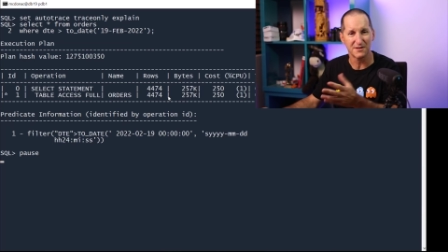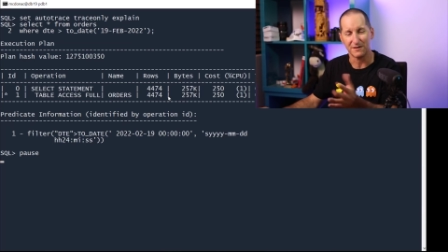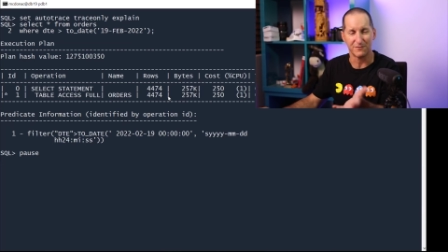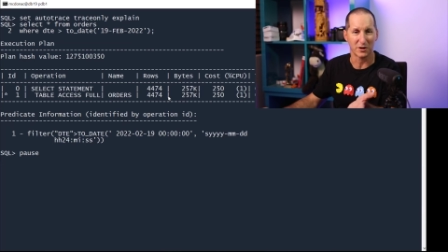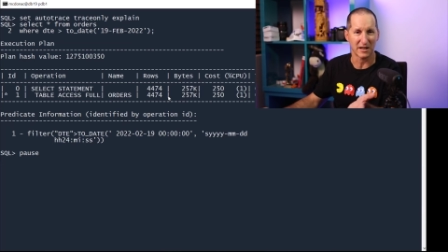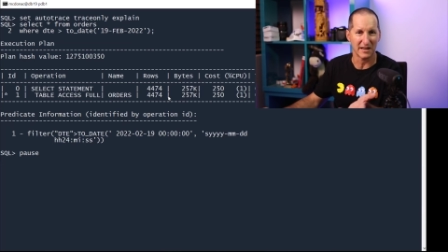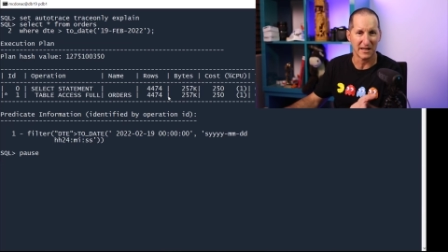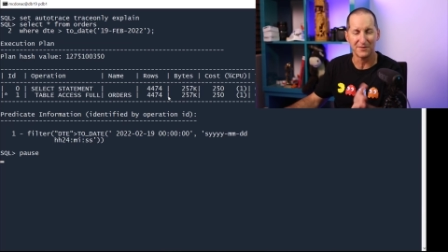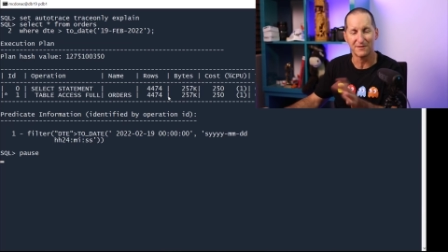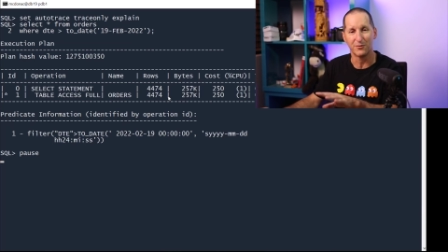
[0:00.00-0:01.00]

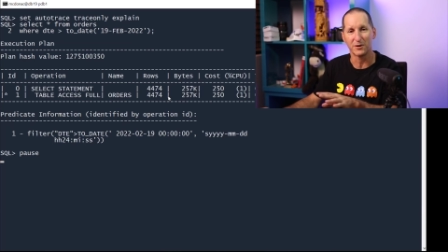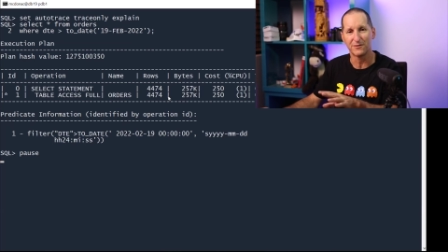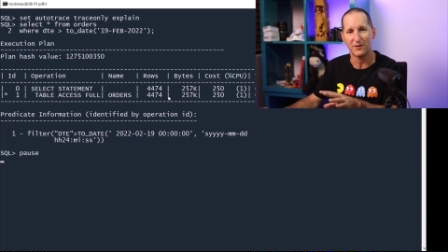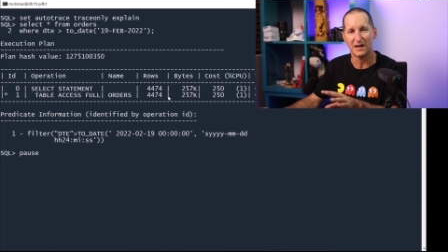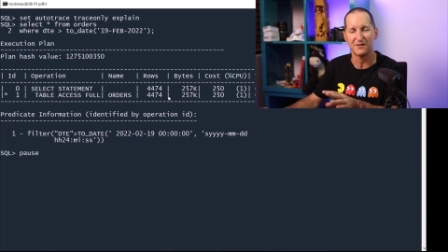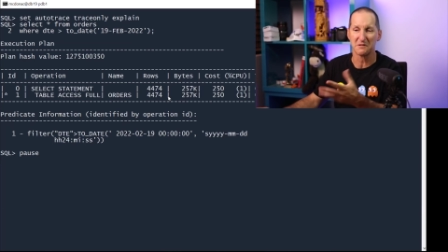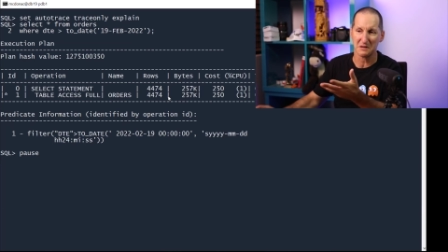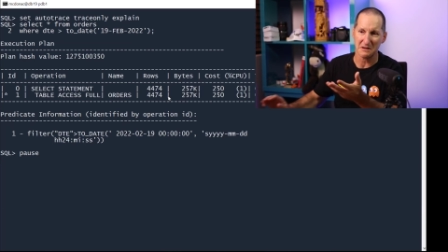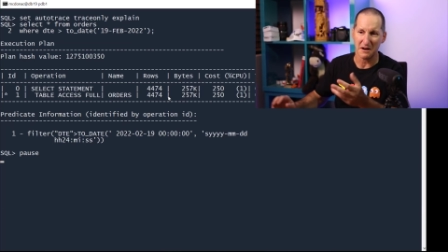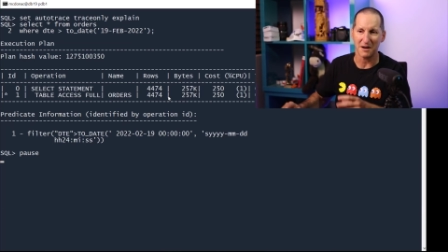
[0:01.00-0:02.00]
4900 4400
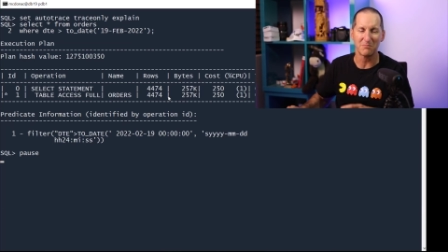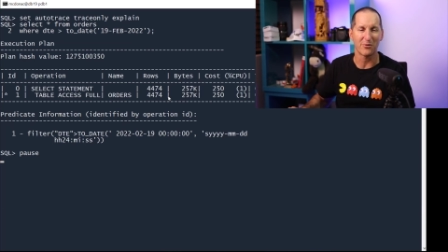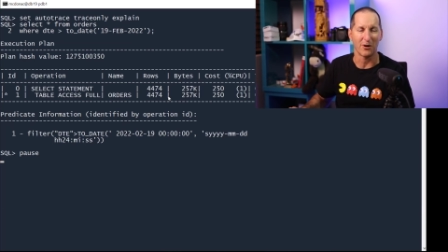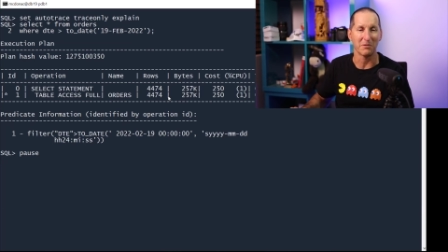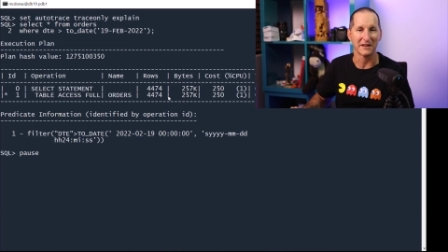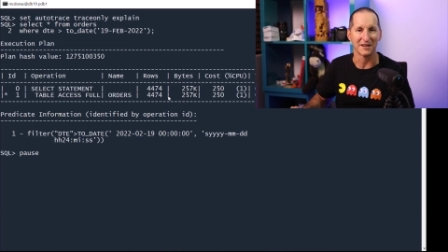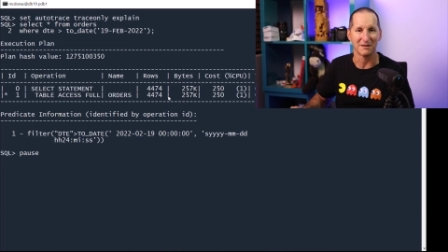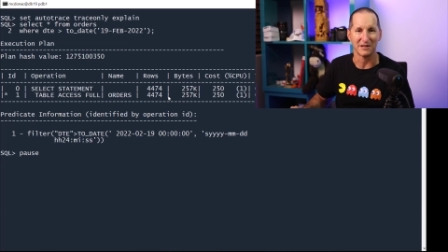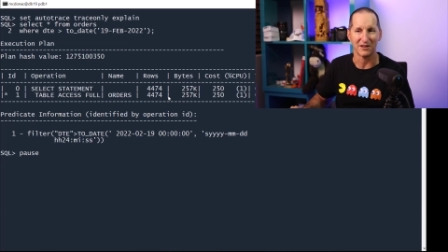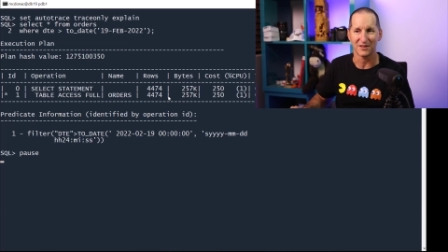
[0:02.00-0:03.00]
i'm probably going to
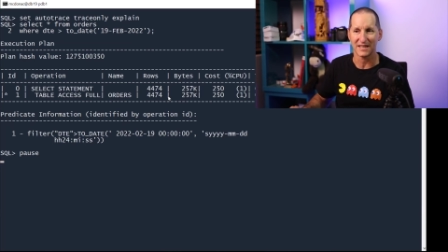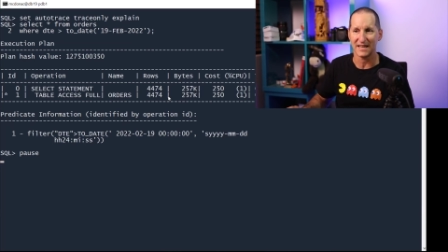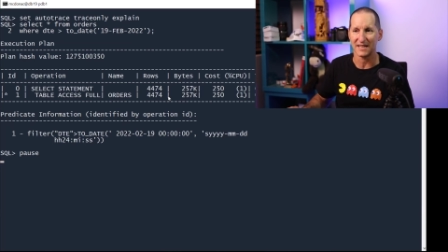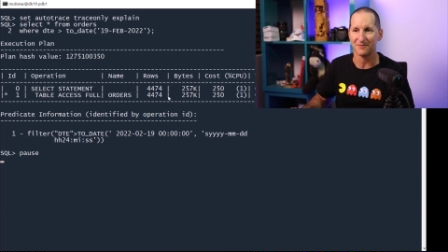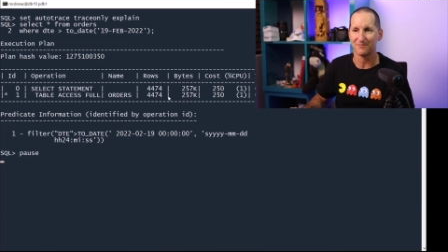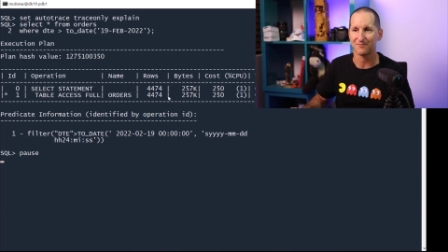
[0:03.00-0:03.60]
be okay